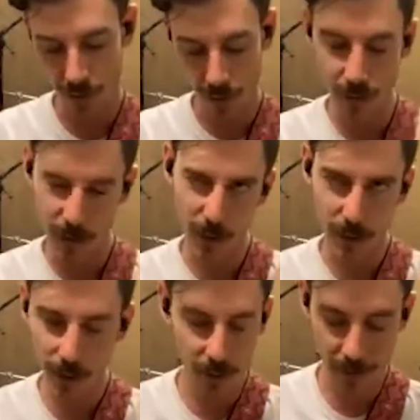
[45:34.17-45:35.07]
So you'll
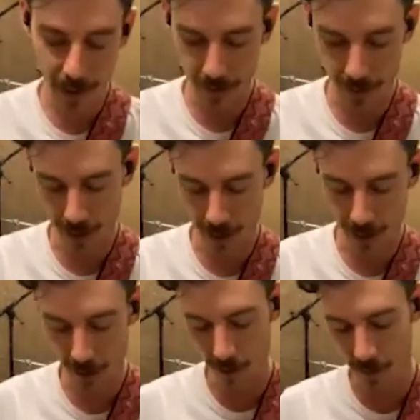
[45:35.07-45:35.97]
be able to
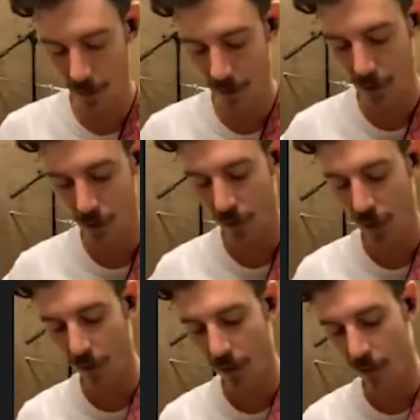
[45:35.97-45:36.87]
hear it pretty much
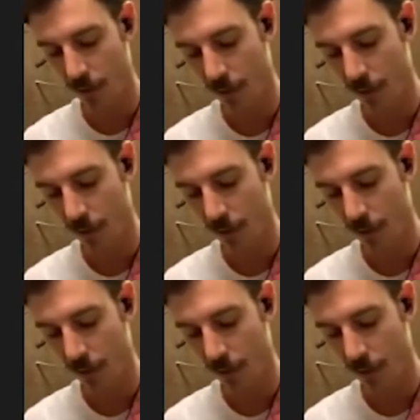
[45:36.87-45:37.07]
right away.